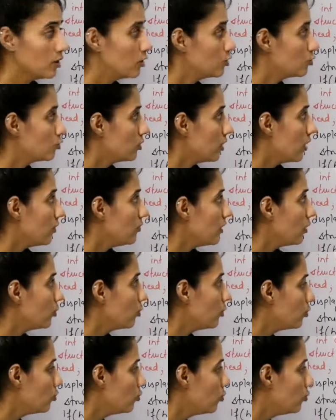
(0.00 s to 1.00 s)
So now we are
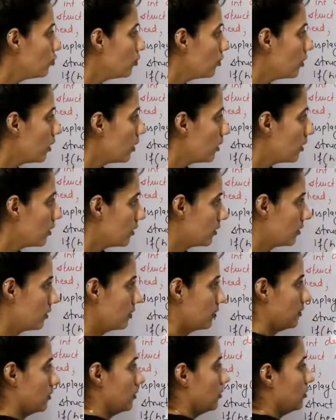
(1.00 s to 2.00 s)
going to
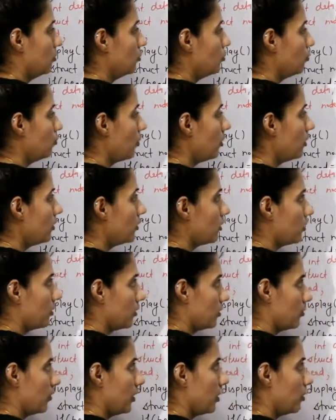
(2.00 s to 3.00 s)
do what?
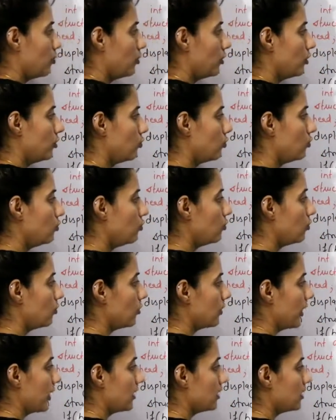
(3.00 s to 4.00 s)
We are going to
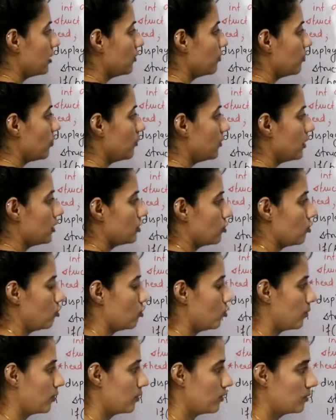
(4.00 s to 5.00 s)
exit from this
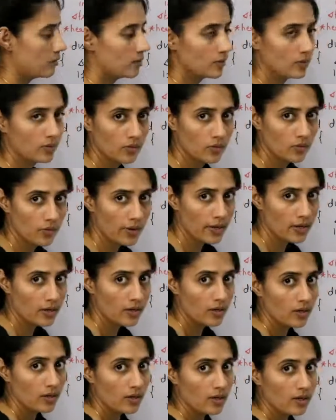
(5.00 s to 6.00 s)
loop, right?
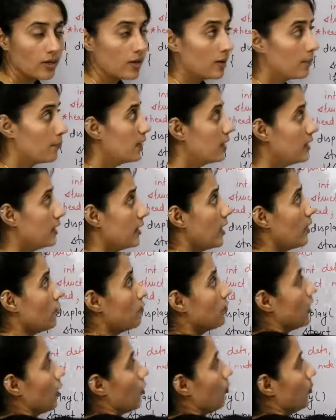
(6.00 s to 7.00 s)
But now
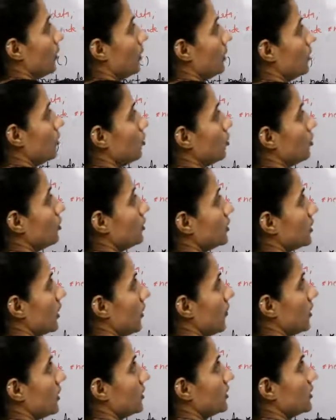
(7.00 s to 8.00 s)
we have printed only
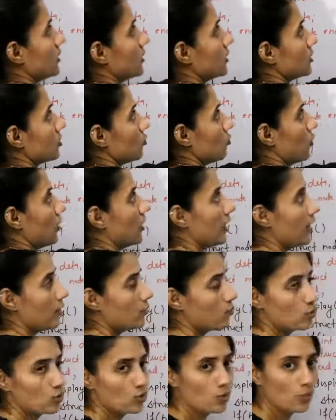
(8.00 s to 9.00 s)
7 and 6. 1 I
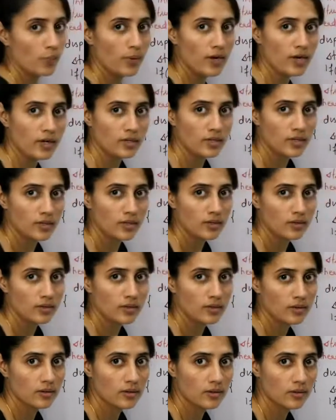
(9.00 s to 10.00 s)
want to print,
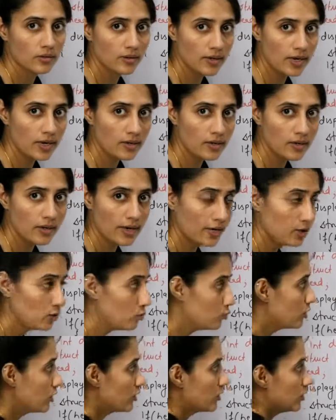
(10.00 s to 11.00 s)
right? And
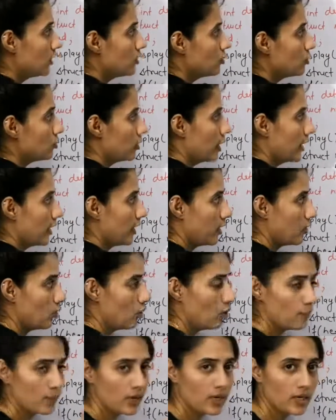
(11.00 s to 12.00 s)
using this I
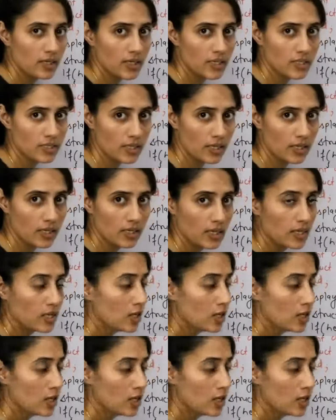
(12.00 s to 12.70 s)
cannot print this thing.